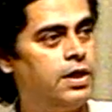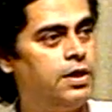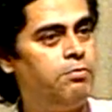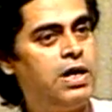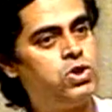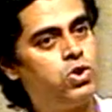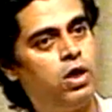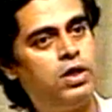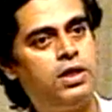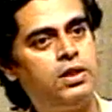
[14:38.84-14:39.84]
By
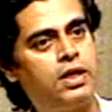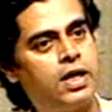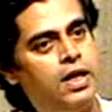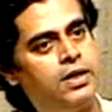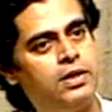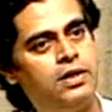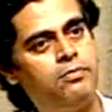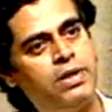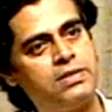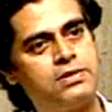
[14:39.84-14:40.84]
shorting the collector and
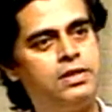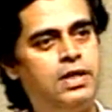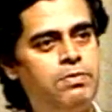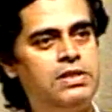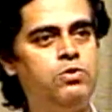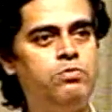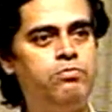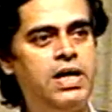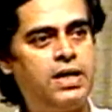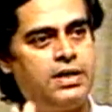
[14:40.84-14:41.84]
base. That means you
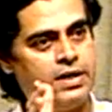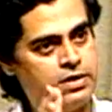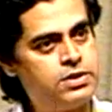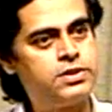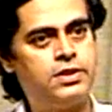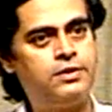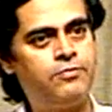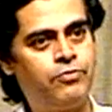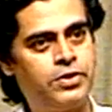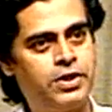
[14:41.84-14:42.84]
make a transistor,
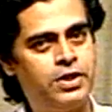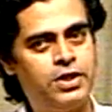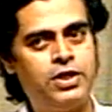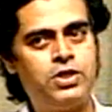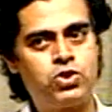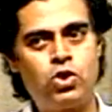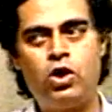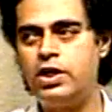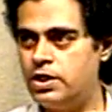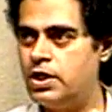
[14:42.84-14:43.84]

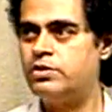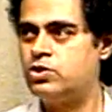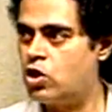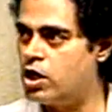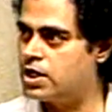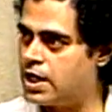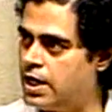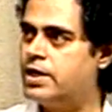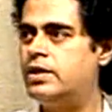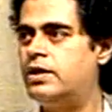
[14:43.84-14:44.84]
shorting the short
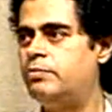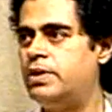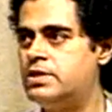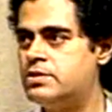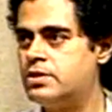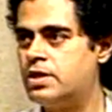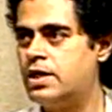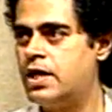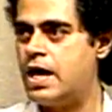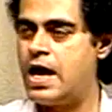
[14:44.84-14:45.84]
collector and base,
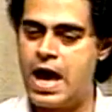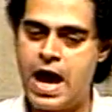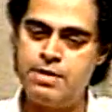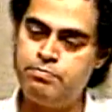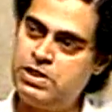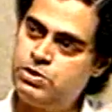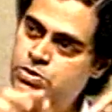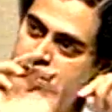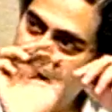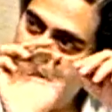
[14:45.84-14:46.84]
and
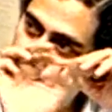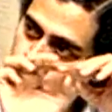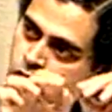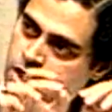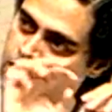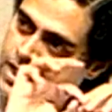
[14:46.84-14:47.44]
between that shorted